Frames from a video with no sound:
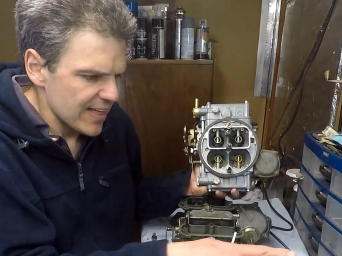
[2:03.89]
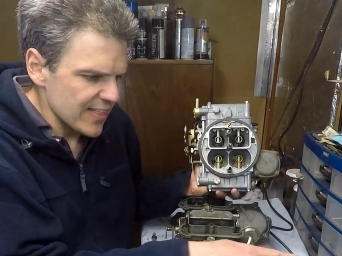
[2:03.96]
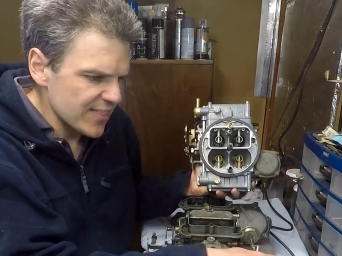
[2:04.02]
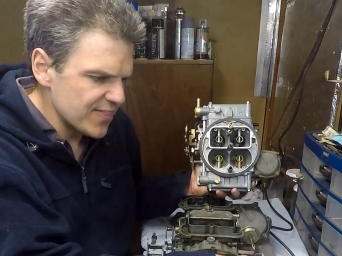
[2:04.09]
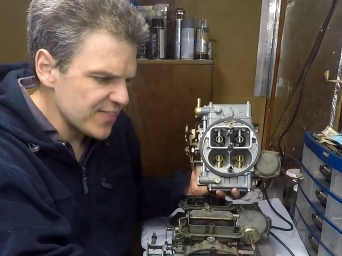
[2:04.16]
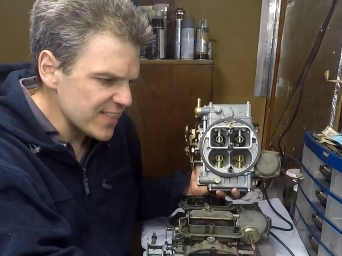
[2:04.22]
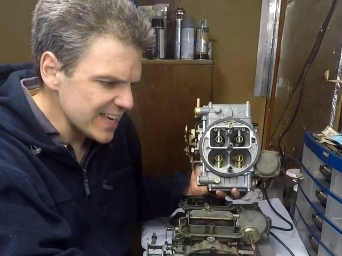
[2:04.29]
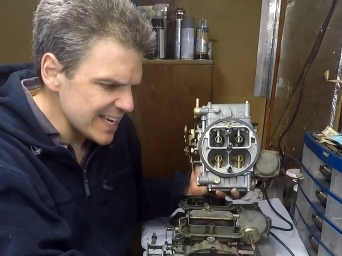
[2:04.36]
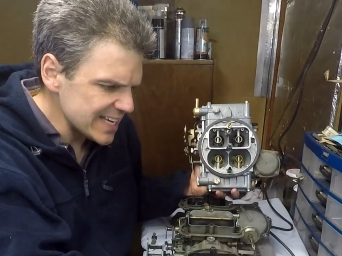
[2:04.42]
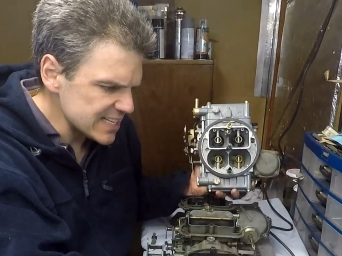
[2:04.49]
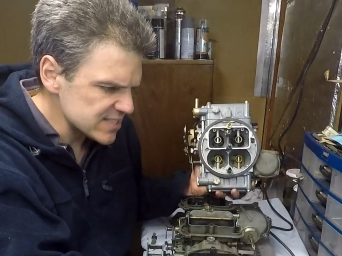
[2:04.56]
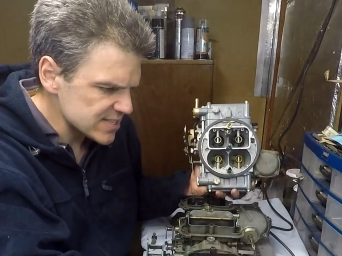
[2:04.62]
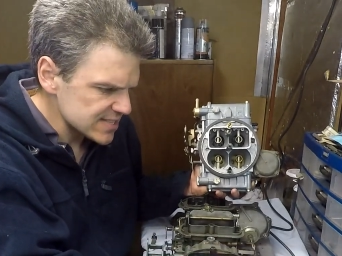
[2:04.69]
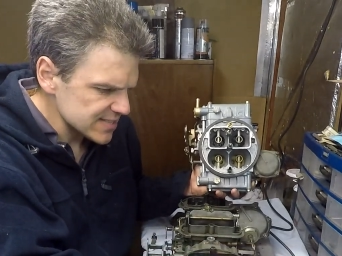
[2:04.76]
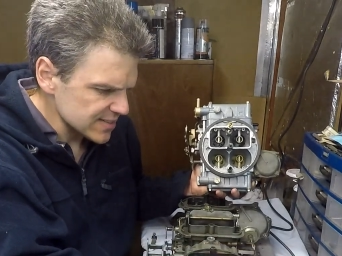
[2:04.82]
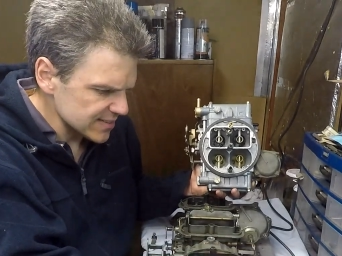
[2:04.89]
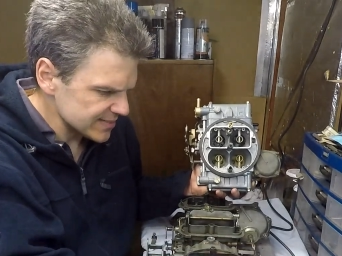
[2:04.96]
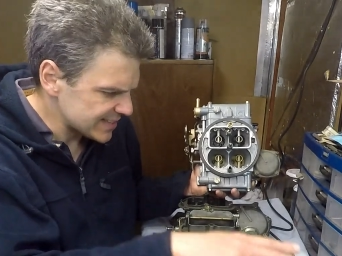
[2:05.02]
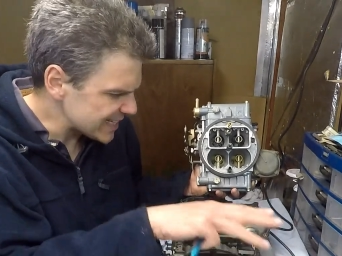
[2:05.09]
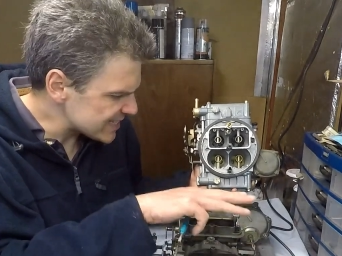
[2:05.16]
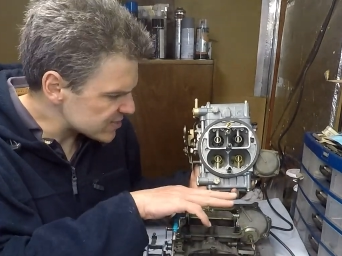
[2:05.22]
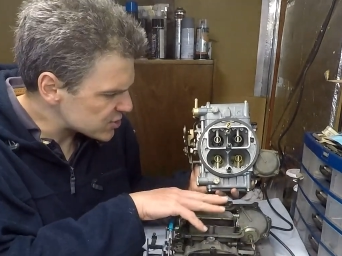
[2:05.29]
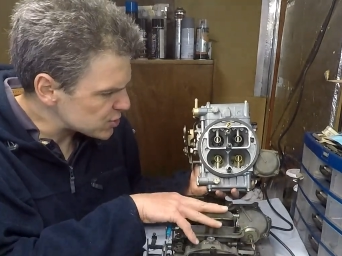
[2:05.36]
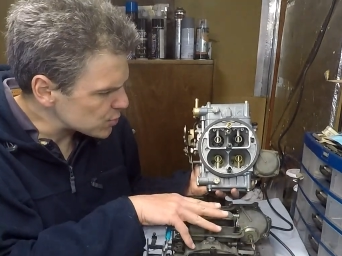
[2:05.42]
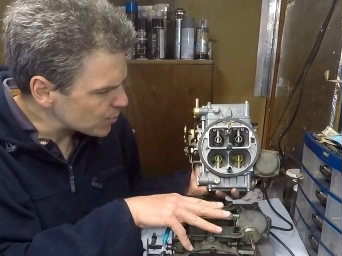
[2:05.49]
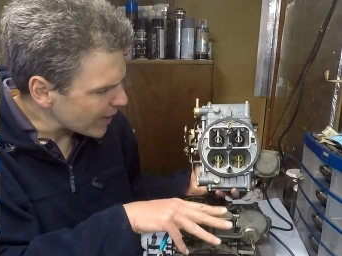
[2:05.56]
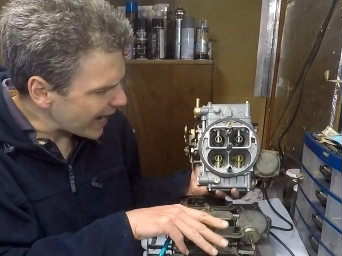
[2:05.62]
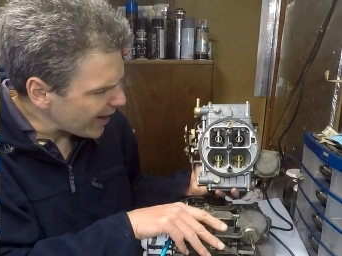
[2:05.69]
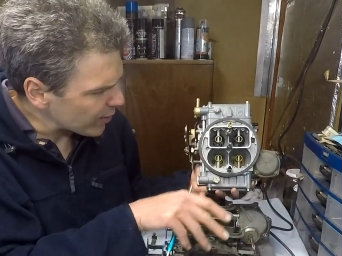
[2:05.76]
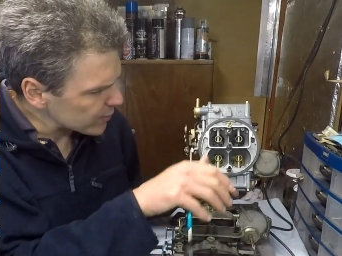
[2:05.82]
These
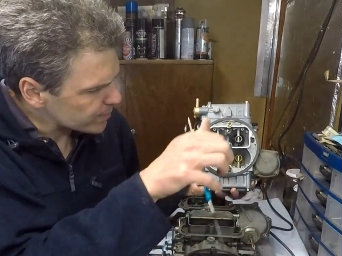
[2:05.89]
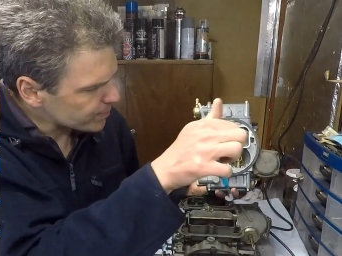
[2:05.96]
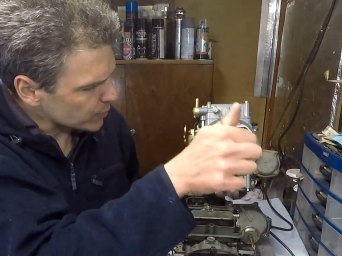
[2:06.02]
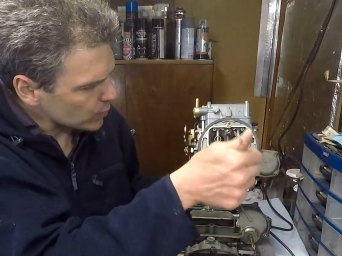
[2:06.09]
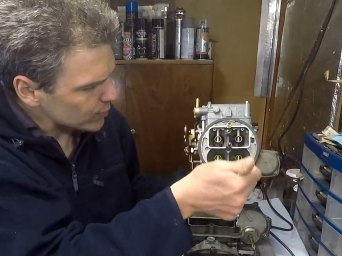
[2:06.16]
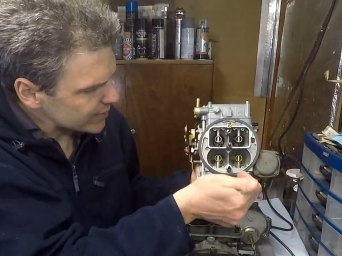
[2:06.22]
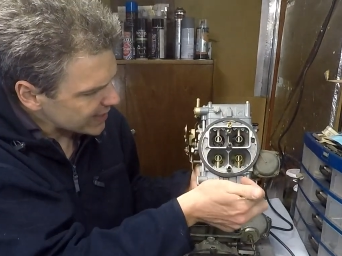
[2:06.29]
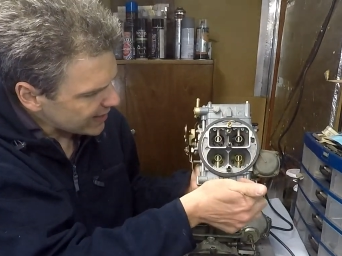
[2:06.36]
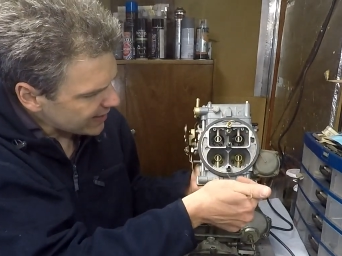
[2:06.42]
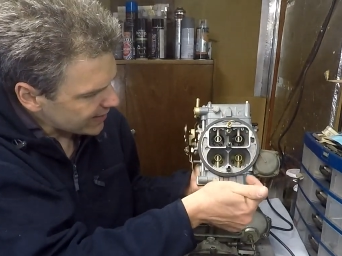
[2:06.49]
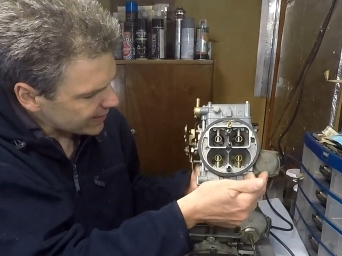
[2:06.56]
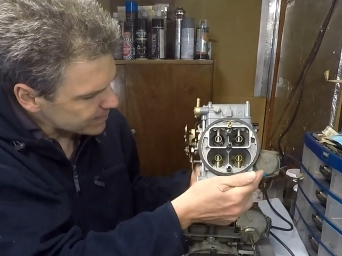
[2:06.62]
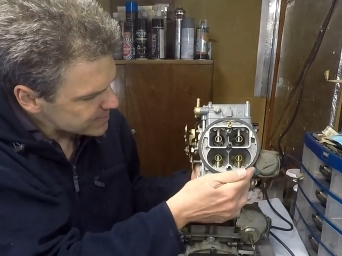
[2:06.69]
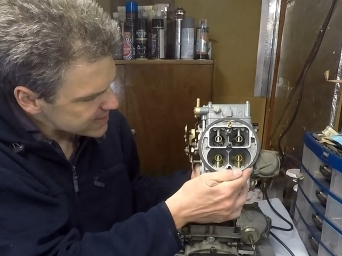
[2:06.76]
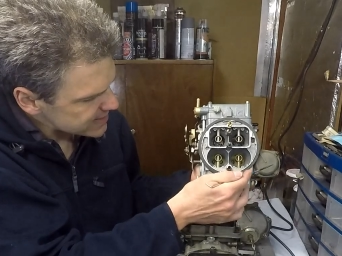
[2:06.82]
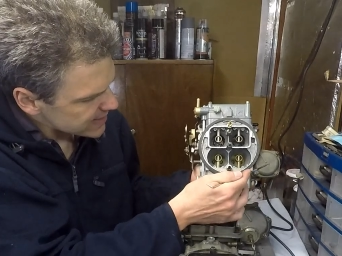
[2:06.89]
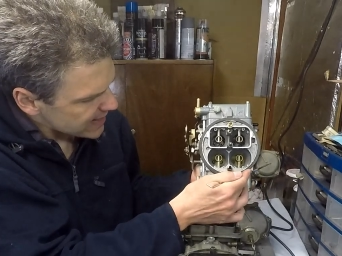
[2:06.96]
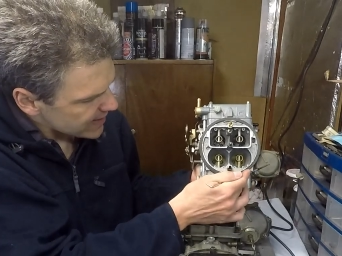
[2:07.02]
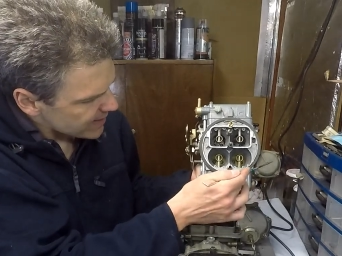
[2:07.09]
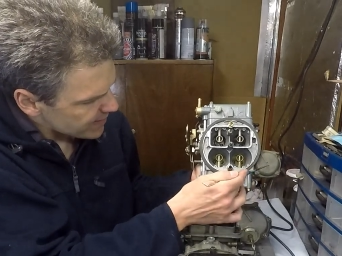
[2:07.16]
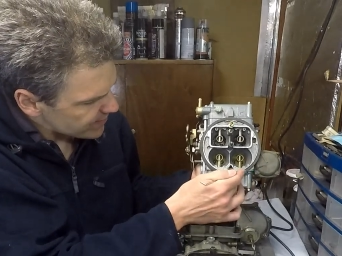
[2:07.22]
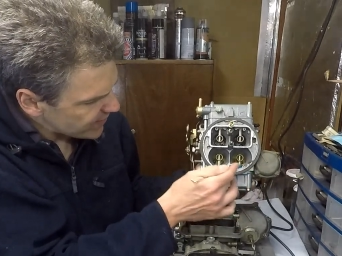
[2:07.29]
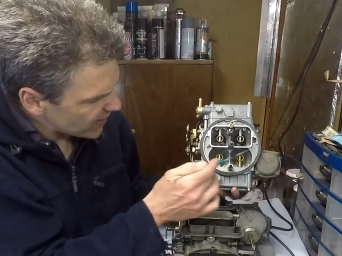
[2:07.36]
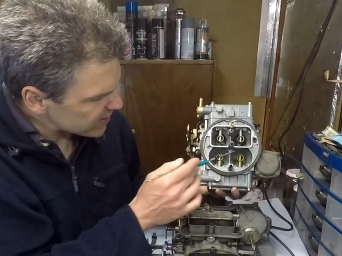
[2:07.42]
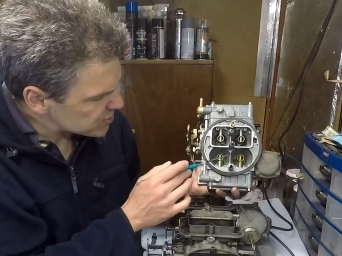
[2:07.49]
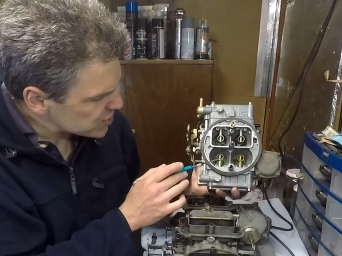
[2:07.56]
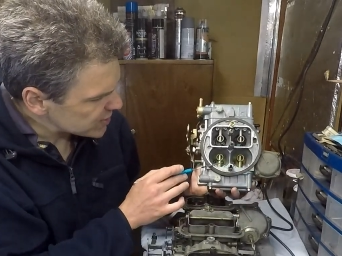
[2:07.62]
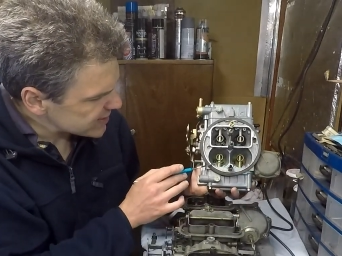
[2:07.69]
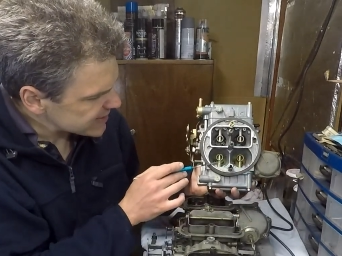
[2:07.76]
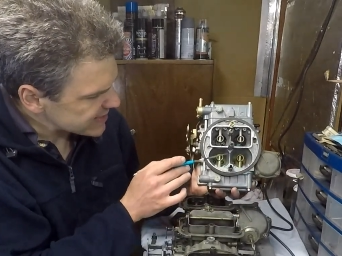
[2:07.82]
two outboard carbs
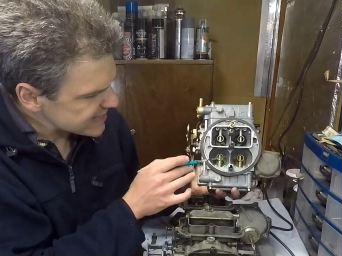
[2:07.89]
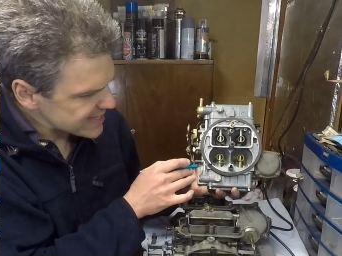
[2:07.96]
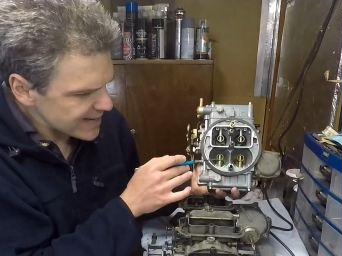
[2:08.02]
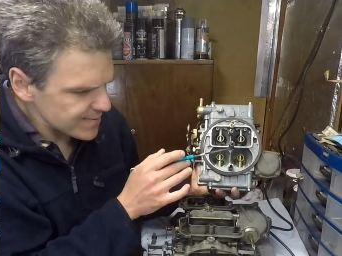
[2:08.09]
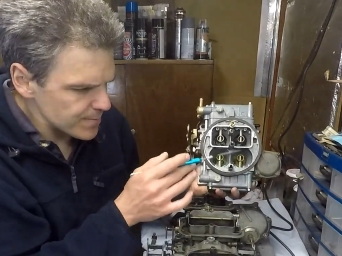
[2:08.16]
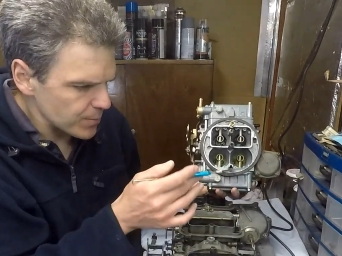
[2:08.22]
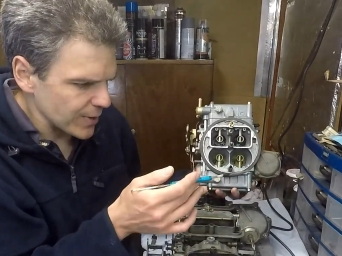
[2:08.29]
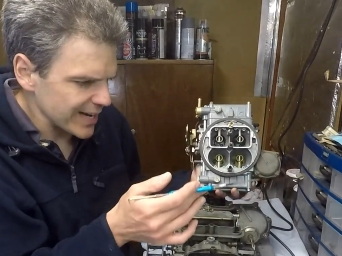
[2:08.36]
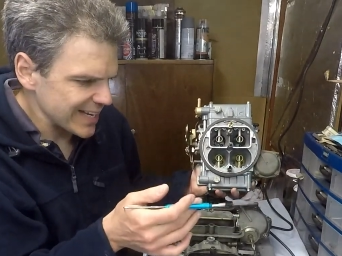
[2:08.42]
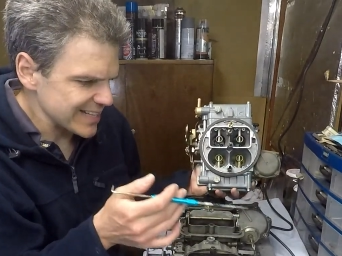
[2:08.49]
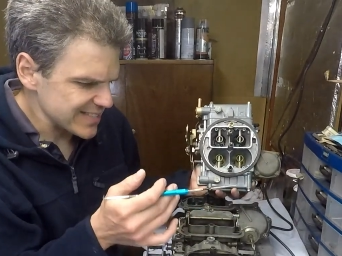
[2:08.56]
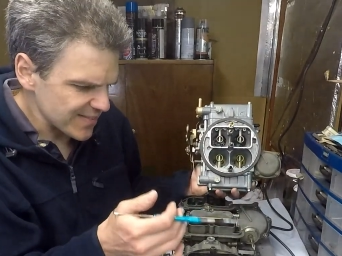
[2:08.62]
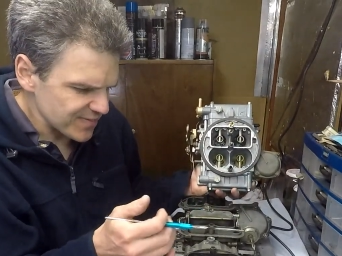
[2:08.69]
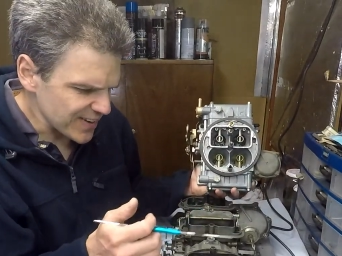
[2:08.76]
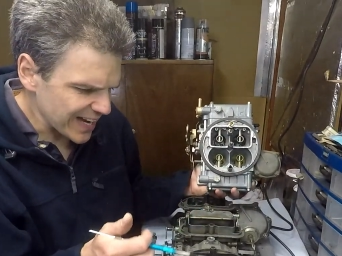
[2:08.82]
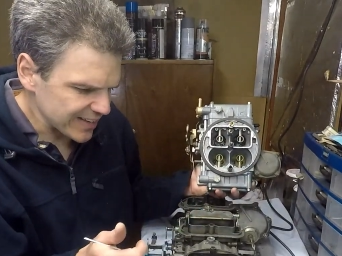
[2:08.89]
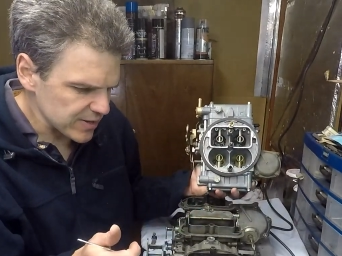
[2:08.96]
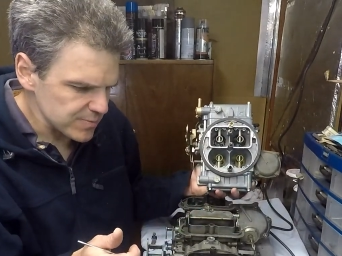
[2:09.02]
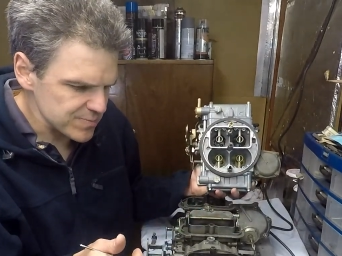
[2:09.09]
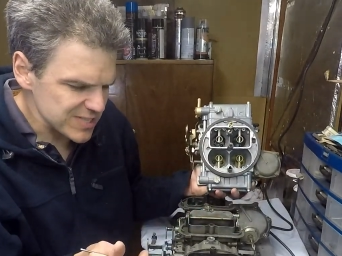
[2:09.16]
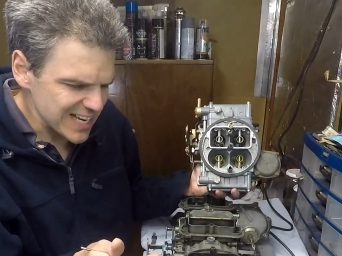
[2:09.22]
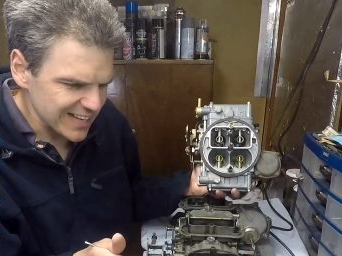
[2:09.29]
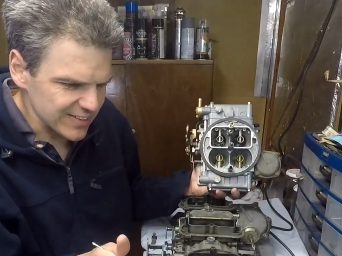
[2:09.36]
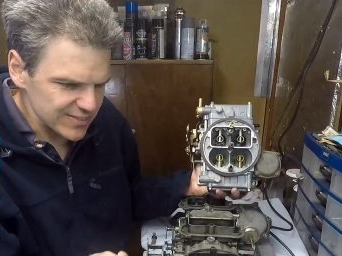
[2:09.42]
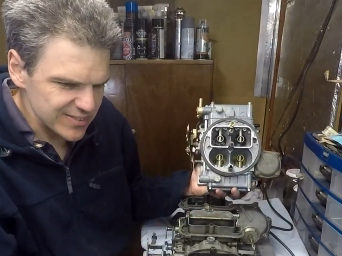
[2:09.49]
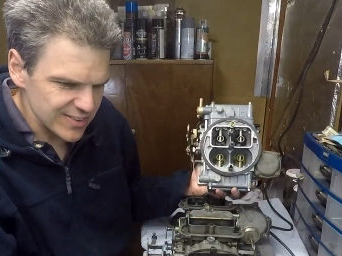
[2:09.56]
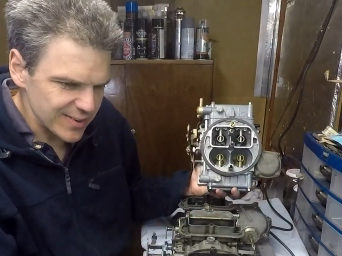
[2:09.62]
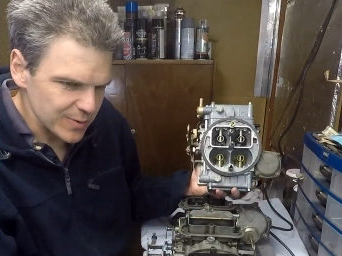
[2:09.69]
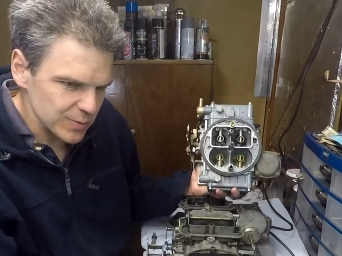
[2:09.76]
function in the same way as a vacuum secondary.